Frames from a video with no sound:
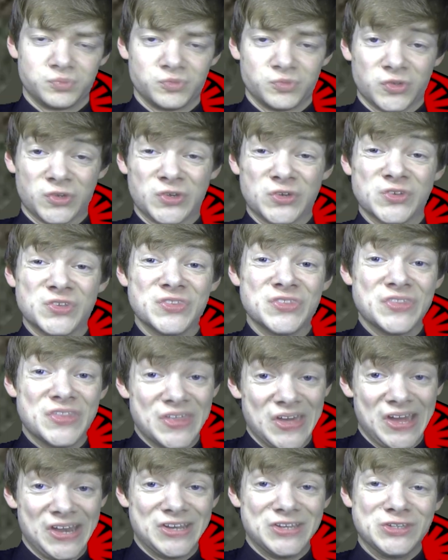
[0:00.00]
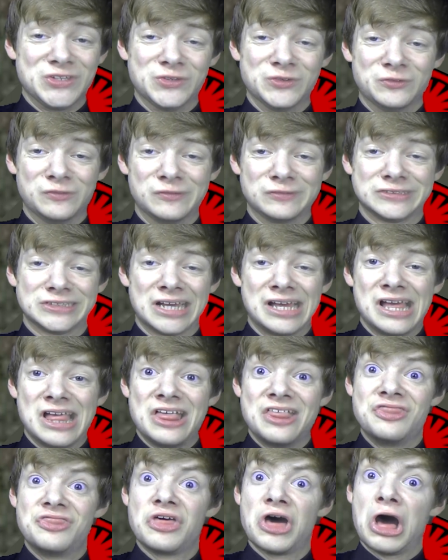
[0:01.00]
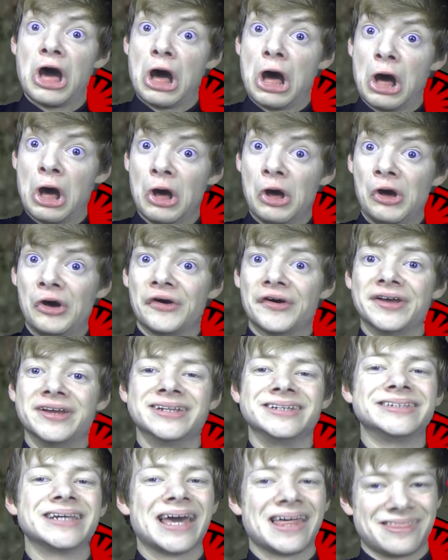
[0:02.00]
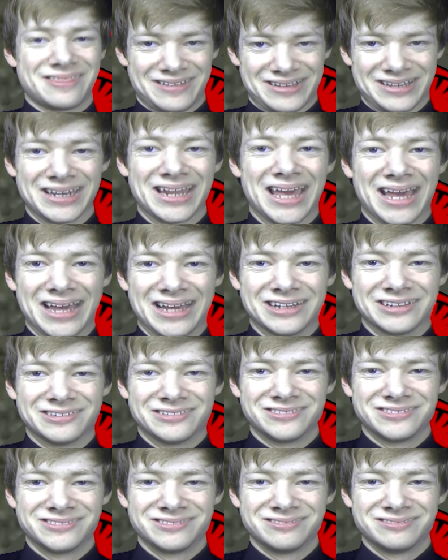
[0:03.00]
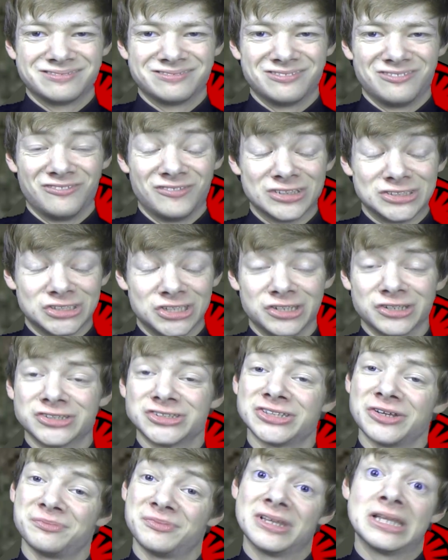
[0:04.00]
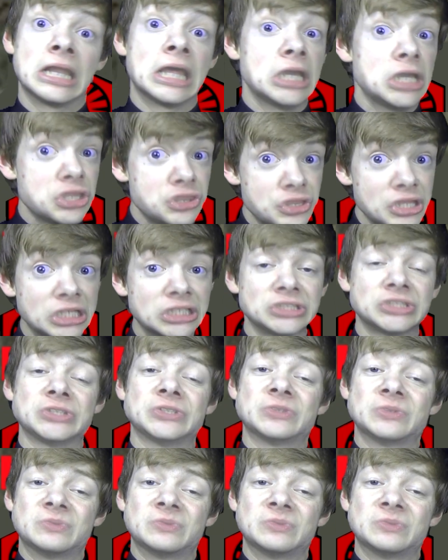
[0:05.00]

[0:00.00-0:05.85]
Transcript: I then use the high death glare, which looks something like this.